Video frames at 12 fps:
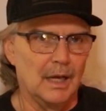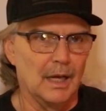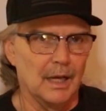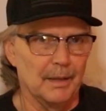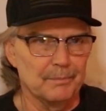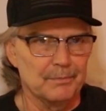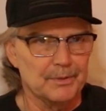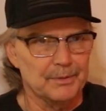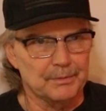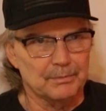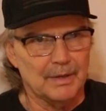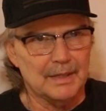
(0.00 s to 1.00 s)
Um,
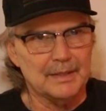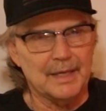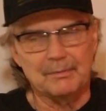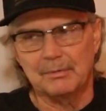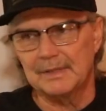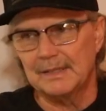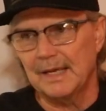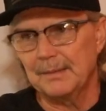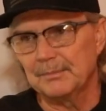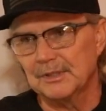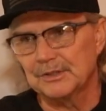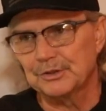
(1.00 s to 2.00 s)
they, re they
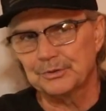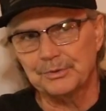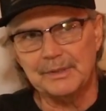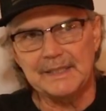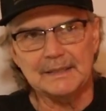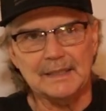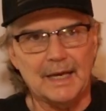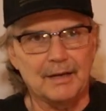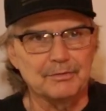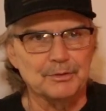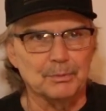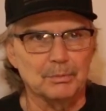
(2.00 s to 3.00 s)
renamed the street
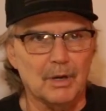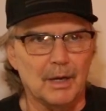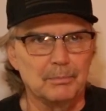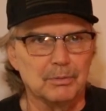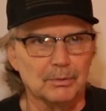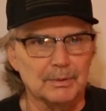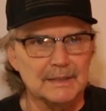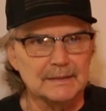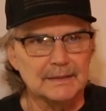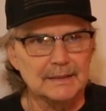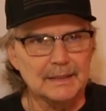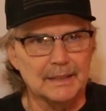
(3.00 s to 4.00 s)
after Rob
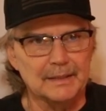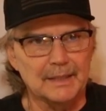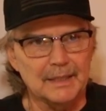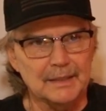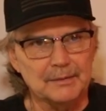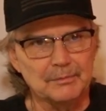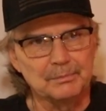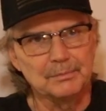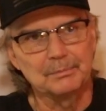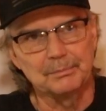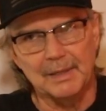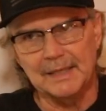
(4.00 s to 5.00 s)
Parisi, and they
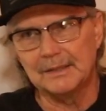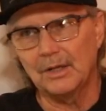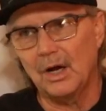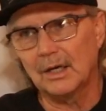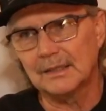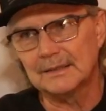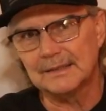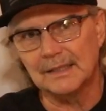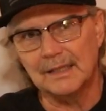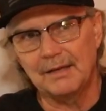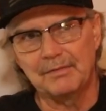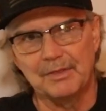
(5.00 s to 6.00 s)
made August
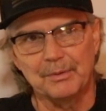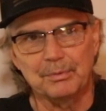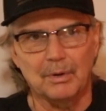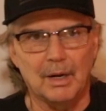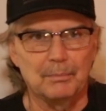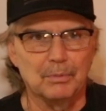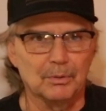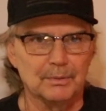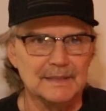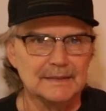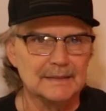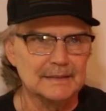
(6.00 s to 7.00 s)
eleventh Rob
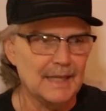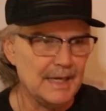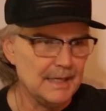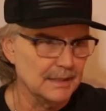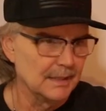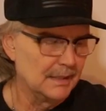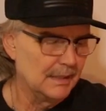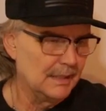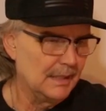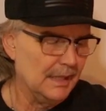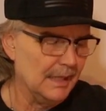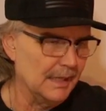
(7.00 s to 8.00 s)
Parisi Day.
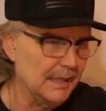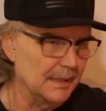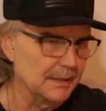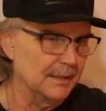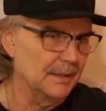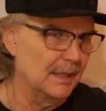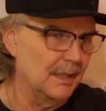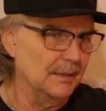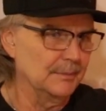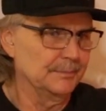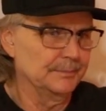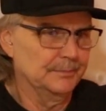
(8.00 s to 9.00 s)
And uh,
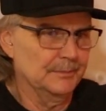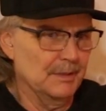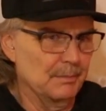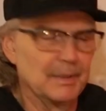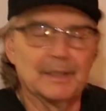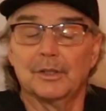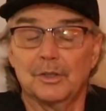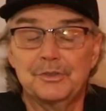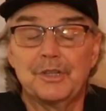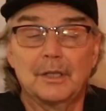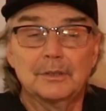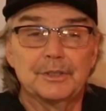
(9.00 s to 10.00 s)
in Mingo
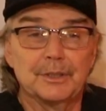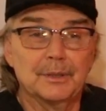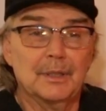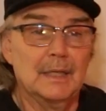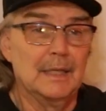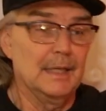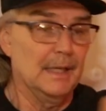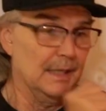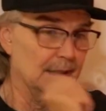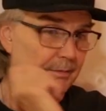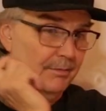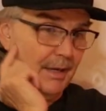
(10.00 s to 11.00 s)
Junction,
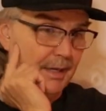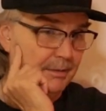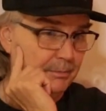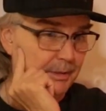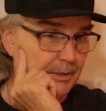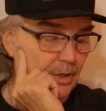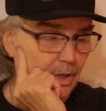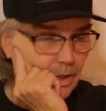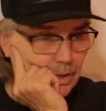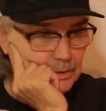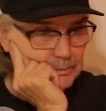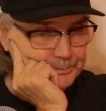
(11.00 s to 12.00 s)
and if I
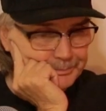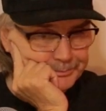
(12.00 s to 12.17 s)
recall,